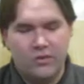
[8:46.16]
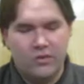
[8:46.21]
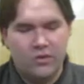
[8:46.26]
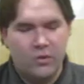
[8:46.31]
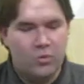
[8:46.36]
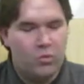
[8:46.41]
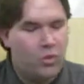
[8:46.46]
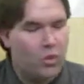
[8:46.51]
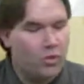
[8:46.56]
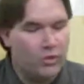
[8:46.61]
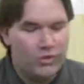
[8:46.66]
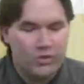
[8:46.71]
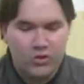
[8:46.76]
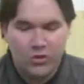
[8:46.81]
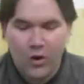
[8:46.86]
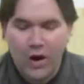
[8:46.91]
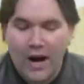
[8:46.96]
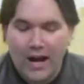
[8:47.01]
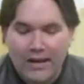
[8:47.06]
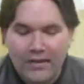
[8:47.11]
The world is
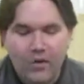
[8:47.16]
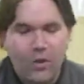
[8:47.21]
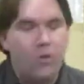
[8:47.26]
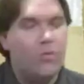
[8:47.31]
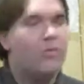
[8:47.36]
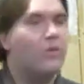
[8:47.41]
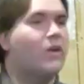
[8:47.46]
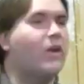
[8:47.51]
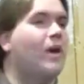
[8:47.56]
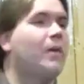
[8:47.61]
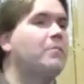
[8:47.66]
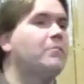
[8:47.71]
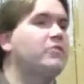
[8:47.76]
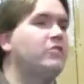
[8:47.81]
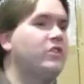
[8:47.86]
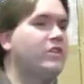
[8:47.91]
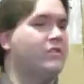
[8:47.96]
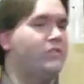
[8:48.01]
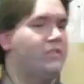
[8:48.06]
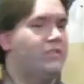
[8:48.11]
trying to overcome
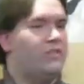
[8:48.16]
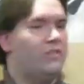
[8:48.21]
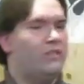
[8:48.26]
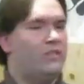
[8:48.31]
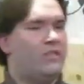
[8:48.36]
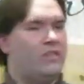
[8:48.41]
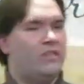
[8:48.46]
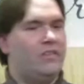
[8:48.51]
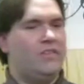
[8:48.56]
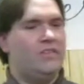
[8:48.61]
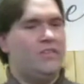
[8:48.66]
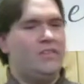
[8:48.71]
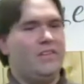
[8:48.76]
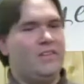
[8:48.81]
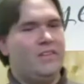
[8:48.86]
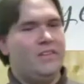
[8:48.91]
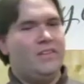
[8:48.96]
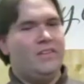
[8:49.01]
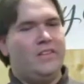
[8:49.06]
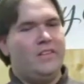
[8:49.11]
Jesus.
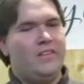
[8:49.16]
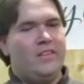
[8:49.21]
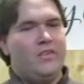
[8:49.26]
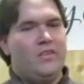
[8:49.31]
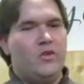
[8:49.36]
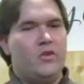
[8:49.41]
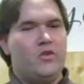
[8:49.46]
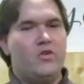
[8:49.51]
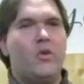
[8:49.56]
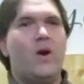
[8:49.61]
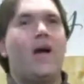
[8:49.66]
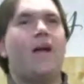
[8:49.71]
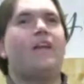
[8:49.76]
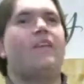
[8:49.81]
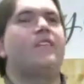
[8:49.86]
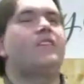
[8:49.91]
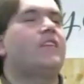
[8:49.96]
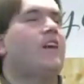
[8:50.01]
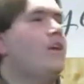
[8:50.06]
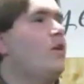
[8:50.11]
They're trying
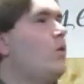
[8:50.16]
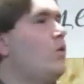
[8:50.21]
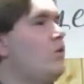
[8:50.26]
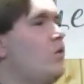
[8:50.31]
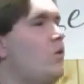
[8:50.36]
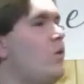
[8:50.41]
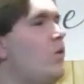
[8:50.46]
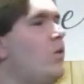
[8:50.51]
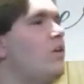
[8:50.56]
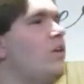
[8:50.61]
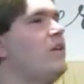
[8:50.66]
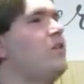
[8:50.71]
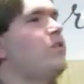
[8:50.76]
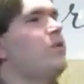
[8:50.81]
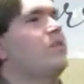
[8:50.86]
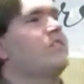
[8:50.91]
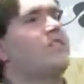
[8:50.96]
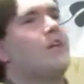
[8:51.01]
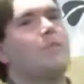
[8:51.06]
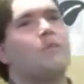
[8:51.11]
to say, "Oh, you don't need to
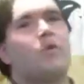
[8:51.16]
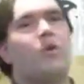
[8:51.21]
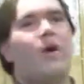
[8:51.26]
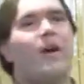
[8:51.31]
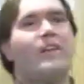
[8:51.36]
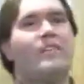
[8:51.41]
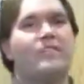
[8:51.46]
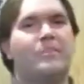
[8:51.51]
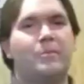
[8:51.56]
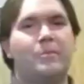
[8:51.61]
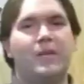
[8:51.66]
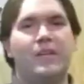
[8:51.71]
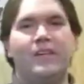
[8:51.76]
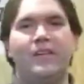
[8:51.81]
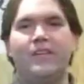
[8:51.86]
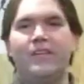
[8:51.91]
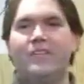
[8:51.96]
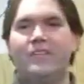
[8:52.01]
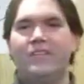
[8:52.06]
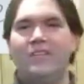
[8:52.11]
accept Christ to
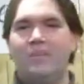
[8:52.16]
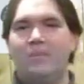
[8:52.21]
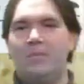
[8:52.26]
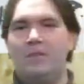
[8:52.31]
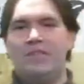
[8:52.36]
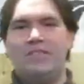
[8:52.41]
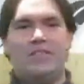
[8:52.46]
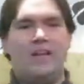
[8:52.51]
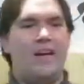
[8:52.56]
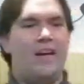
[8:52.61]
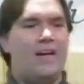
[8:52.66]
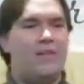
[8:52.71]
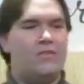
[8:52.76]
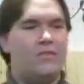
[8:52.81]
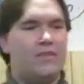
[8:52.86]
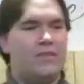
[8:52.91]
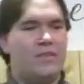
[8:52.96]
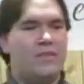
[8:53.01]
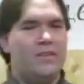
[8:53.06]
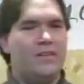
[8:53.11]
be to be saved."
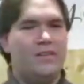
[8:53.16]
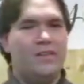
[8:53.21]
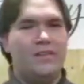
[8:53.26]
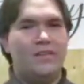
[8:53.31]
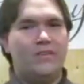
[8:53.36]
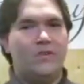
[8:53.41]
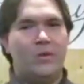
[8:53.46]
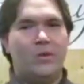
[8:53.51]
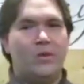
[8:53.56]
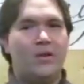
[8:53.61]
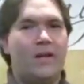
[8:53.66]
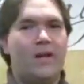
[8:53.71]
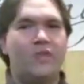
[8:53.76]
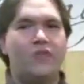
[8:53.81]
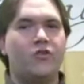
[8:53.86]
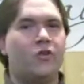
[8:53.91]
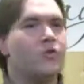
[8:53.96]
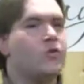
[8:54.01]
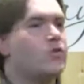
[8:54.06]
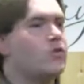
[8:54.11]
There are a lot of
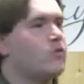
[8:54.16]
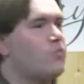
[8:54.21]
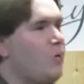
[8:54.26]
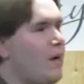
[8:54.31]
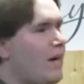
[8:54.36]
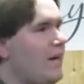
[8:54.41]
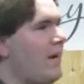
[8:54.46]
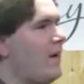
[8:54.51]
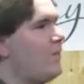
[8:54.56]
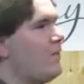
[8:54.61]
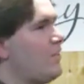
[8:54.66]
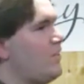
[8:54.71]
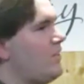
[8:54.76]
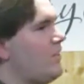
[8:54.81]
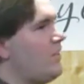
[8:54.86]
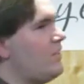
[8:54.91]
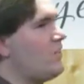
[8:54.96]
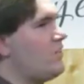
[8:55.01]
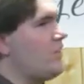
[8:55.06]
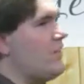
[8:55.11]
churches right now that
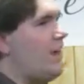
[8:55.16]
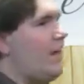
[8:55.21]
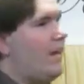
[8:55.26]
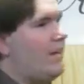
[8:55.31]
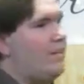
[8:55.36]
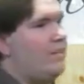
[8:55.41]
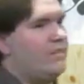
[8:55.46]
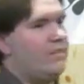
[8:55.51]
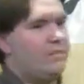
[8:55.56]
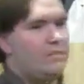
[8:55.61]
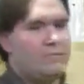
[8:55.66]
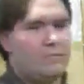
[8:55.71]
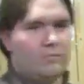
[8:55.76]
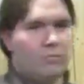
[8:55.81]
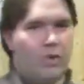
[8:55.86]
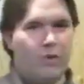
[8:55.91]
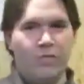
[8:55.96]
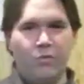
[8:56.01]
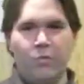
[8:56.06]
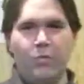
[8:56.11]
teach that.
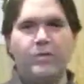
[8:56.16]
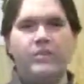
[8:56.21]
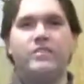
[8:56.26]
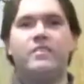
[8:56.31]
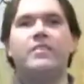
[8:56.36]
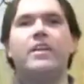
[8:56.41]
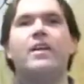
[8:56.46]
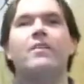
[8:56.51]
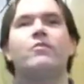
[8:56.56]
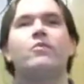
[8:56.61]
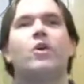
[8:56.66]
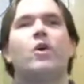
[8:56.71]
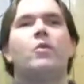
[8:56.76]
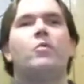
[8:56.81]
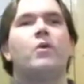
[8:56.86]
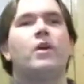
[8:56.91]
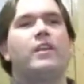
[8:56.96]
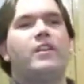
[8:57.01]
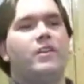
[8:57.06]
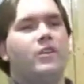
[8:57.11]
Well, everyone's saved
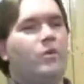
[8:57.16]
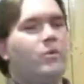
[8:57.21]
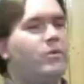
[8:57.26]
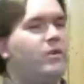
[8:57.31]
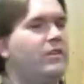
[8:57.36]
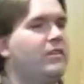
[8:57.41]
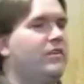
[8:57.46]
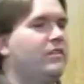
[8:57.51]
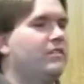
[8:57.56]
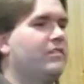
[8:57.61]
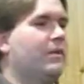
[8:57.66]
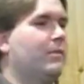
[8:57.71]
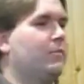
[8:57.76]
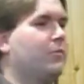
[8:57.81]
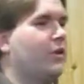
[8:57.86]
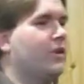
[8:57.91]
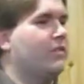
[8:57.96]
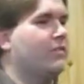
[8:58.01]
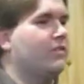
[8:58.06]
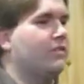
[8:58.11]
already. You don't need to accept
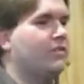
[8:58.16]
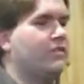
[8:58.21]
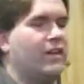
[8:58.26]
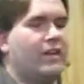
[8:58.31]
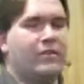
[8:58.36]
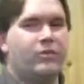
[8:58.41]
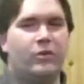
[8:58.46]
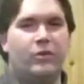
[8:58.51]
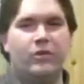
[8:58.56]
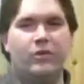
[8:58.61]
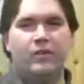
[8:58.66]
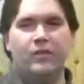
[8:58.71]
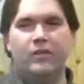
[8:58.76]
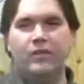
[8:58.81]
Christ as Savior.